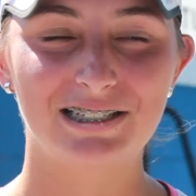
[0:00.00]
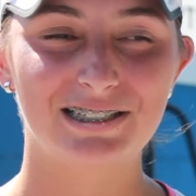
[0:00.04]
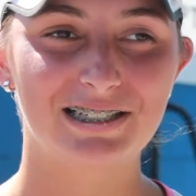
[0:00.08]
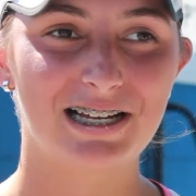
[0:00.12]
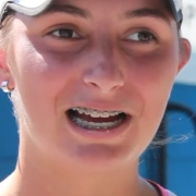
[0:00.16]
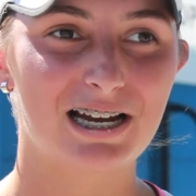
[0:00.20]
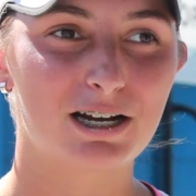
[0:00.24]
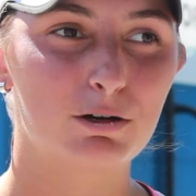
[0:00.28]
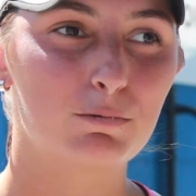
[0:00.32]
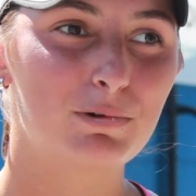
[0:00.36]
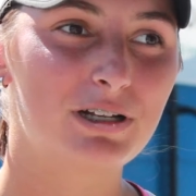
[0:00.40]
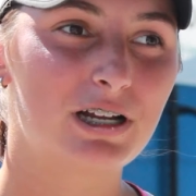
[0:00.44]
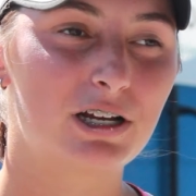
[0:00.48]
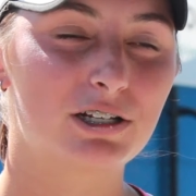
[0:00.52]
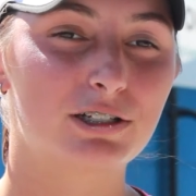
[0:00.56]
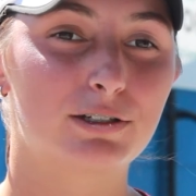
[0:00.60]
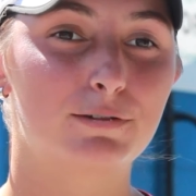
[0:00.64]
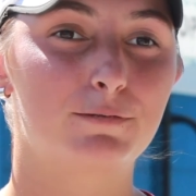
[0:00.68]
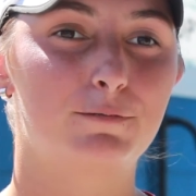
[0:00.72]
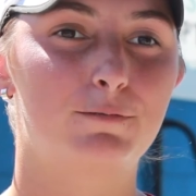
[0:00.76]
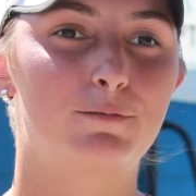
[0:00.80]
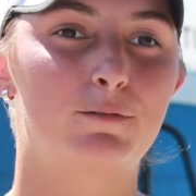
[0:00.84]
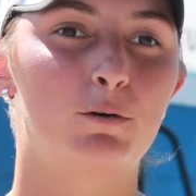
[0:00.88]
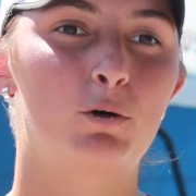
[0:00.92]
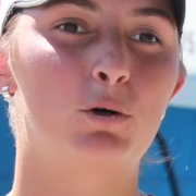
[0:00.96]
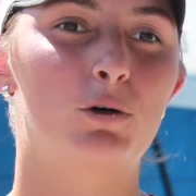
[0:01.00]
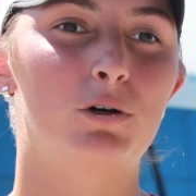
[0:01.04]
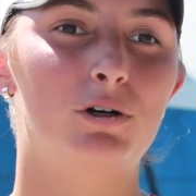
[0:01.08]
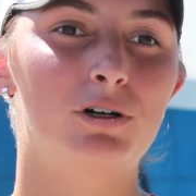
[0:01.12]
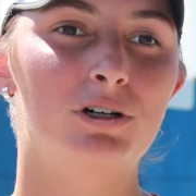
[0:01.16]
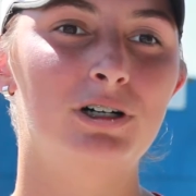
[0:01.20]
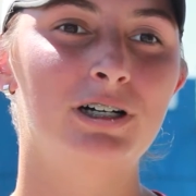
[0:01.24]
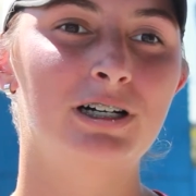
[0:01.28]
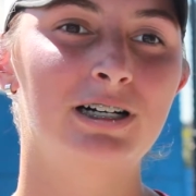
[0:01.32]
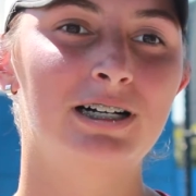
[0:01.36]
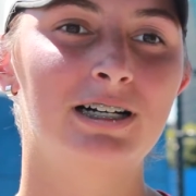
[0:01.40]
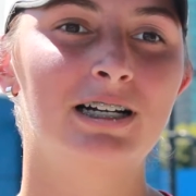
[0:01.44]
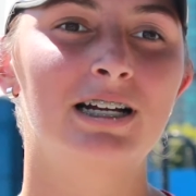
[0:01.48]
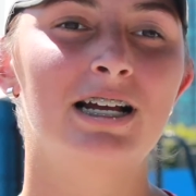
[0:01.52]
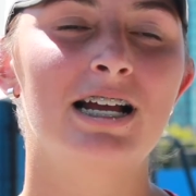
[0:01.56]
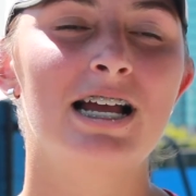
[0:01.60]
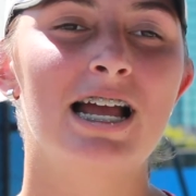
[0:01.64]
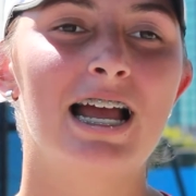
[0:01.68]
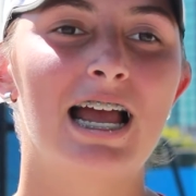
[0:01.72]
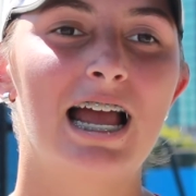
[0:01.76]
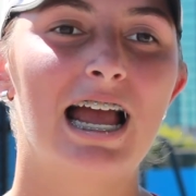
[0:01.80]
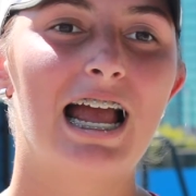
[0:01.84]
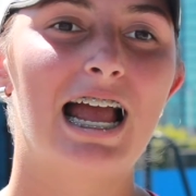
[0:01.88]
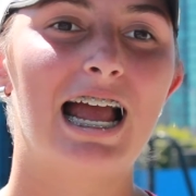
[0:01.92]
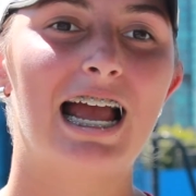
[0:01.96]
started when I was four,
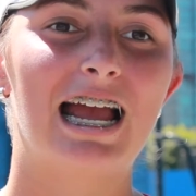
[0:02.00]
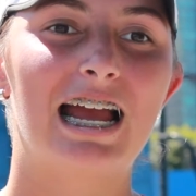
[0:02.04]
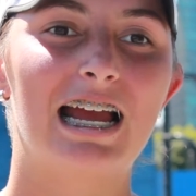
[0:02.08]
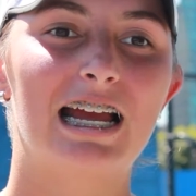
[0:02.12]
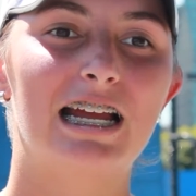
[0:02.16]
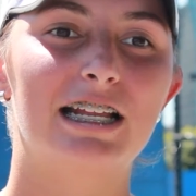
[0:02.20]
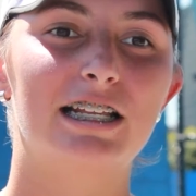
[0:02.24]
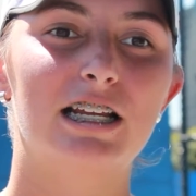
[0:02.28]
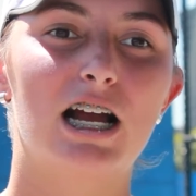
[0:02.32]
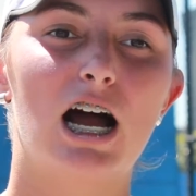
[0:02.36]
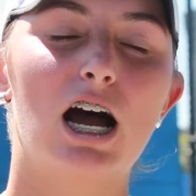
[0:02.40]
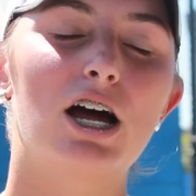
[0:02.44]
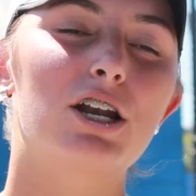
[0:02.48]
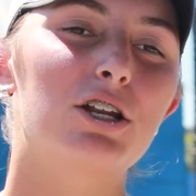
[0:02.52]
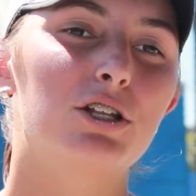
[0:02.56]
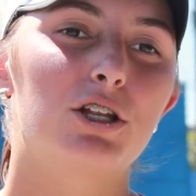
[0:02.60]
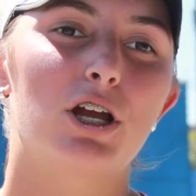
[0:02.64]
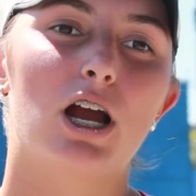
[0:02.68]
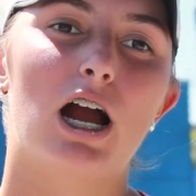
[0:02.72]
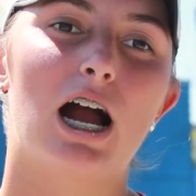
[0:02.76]
and I don't know.